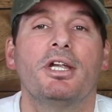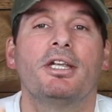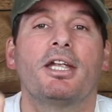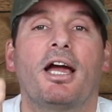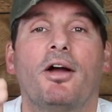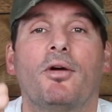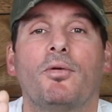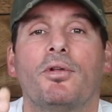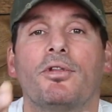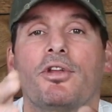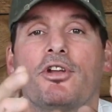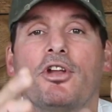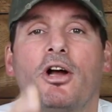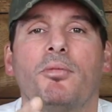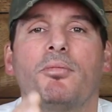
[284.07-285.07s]
Now,
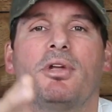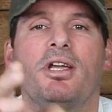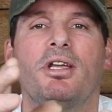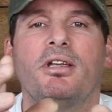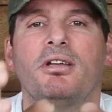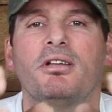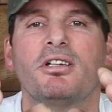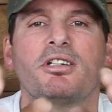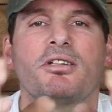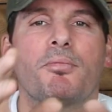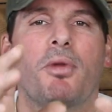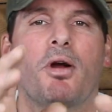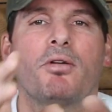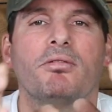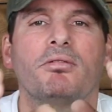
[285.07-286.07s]
they're normally it's
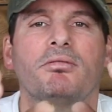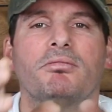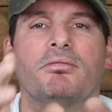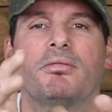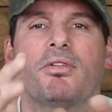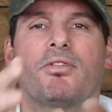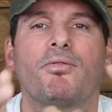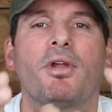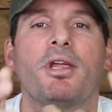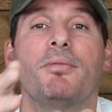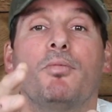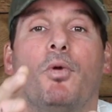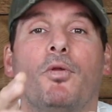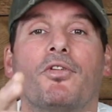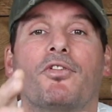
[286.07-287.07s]
about 3
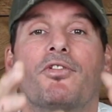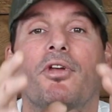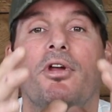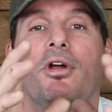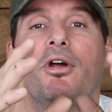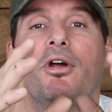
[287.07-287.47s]
months.